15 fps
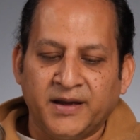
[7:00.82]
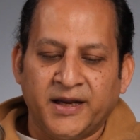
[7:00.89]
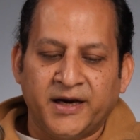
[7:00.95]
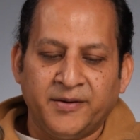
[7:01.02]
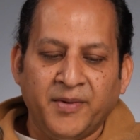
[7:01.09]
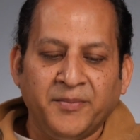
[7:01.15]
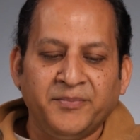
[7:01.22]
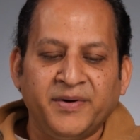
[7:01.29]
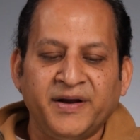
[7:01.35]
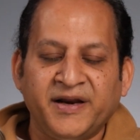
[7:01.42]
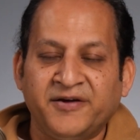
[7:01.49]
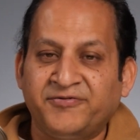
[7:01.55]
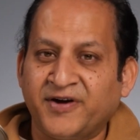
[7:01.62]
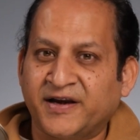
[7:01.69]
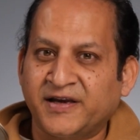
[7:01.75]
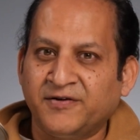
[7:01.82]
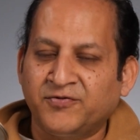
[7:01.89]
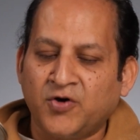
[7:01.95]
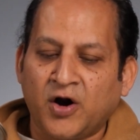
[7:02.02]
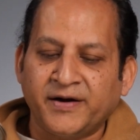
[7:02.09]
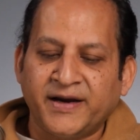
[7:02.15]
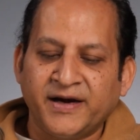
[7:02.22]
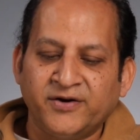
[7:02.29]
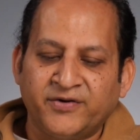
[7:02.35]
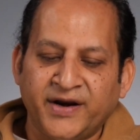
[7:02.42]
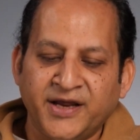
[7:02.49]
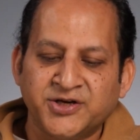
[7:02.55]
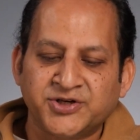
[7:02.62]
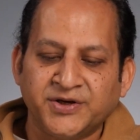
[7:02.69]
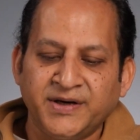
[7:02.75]
Remember, effective content
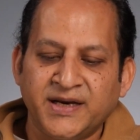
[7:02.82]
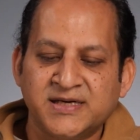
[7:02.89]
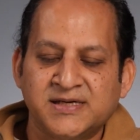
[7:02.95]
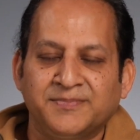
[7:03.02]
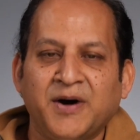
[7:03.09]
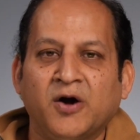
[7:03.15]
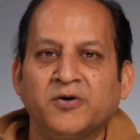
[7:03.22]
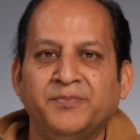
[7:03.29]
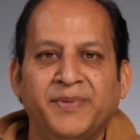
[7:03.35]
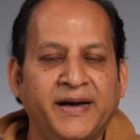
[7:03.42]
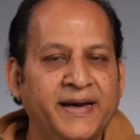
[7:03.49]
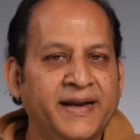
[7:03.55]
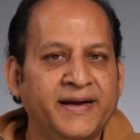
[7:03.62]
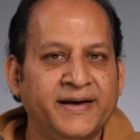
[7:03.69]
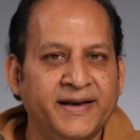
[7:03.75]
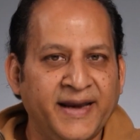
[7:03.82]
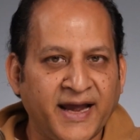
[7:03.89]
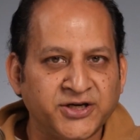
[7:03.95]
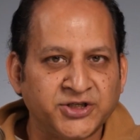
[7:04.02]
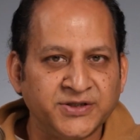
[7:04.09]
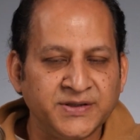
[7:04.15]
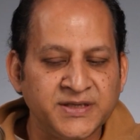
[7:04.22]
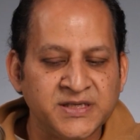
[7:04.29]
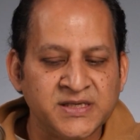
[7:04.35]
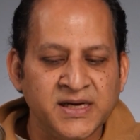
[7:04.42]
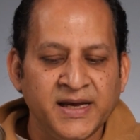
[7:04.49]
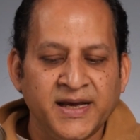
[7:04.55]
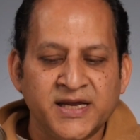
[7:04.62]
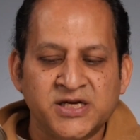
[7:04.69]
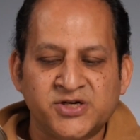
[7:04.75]
creation is about building connections,
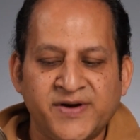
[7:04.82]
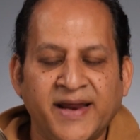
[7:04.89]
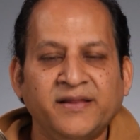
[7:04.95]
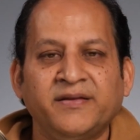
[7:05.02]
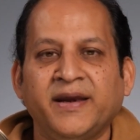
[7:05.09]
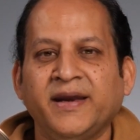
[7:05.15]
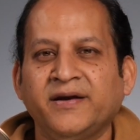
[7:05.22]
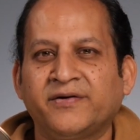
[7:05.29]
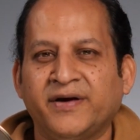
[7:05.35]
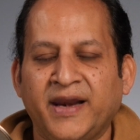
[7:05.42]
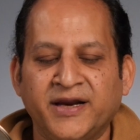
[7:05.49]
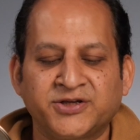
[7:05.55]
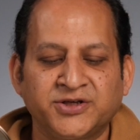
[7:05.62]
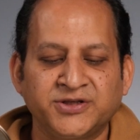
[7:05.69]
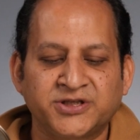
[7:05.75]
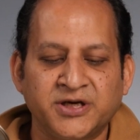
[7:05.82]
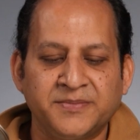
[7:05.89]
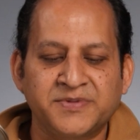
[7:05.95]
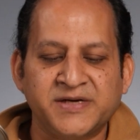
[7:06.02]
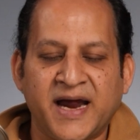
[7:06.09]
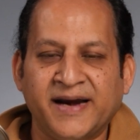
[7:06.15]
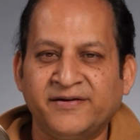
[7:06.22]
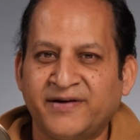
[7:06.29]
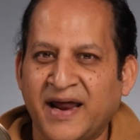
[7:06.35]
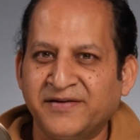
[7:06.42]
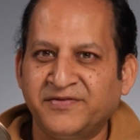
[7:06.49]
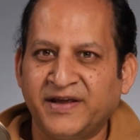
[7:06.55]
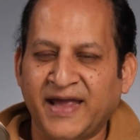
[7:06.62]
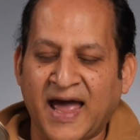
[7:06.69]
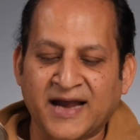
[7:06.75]
strengthening relationships, and
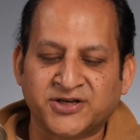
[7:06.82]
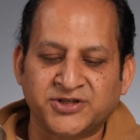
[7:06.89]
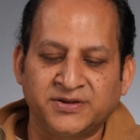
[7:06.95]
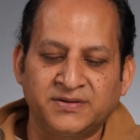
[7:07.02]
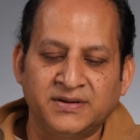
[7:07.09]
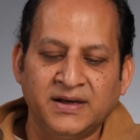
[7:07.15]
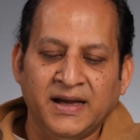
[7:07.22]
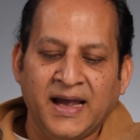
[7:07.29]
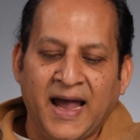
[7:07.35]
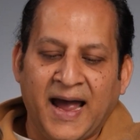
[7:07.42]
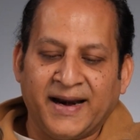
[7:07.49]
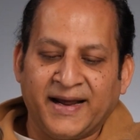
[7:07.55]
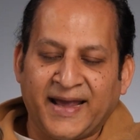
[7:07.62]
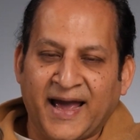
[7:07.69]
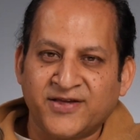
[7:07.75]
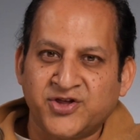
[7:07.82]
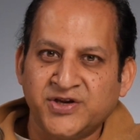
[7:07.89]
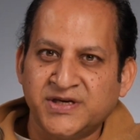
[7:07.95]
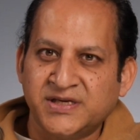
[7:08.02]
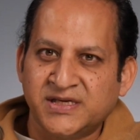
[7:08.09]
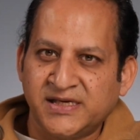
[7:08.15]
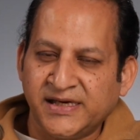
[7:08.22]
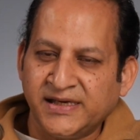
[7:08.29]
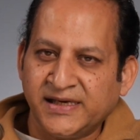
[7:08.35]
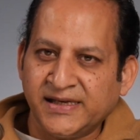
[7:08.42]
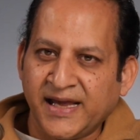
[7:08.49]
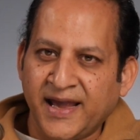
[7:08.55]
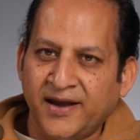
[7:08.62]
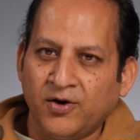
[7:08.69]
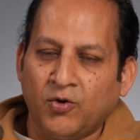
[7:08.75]
driving action, and a catchy
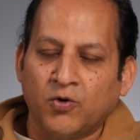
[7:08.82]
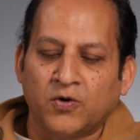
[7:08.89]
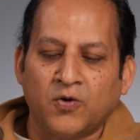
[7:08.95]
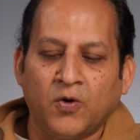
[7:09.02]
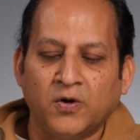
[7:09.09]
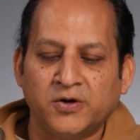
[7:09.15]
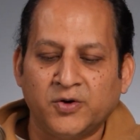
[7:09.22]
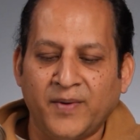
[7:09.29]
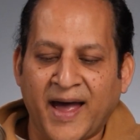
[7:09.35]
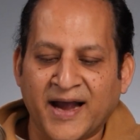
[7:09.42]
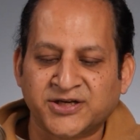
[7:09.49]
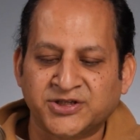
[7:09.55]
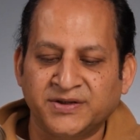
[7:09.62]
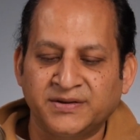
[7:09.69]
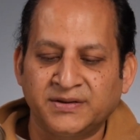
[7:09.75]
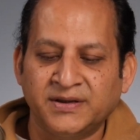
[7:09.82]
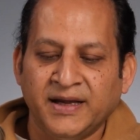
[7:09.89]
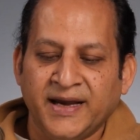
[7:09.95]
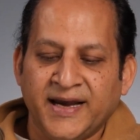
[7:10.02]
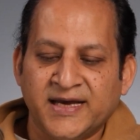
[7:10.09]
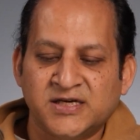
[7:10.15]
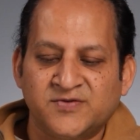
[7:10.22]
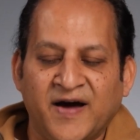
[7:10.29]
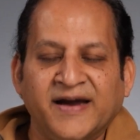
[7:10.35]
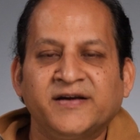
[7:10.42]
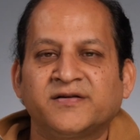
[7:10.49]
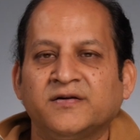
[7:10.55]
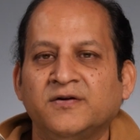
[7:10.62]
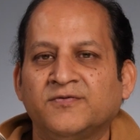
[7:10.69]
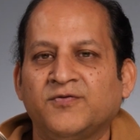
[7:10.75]
CTA or call to action is
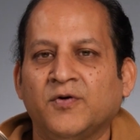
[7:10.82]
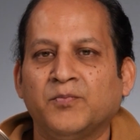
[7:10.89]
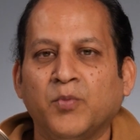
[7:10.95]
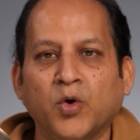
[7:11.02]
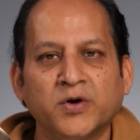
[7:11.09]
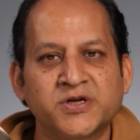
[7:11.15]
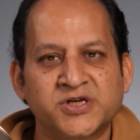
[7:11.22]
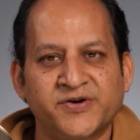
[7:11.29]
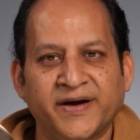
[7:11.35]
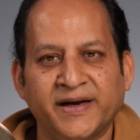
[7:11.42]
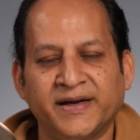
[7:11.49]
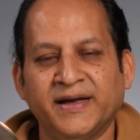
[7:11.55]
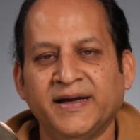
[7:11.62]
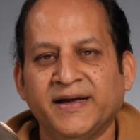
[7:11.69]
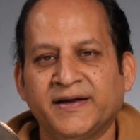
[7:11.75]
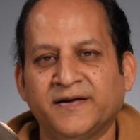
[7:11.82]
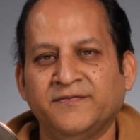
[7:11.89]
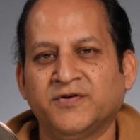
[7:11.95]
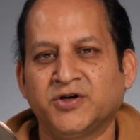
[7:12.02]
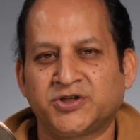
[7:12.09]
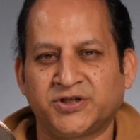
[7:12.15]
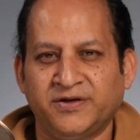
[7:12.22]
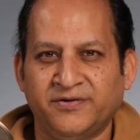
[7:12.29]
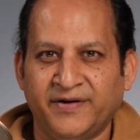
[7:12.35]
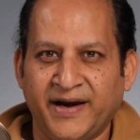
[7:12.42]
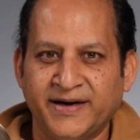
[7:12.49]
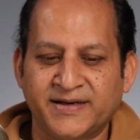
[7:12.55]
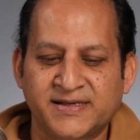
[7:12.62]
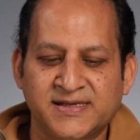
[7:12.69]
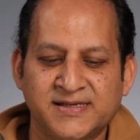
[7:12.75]
vital for bolstering conversion
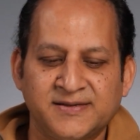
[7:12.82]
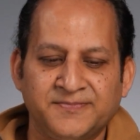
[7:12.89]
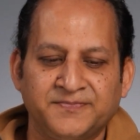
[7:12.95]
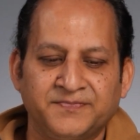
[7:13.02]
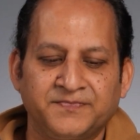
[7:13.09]
rates.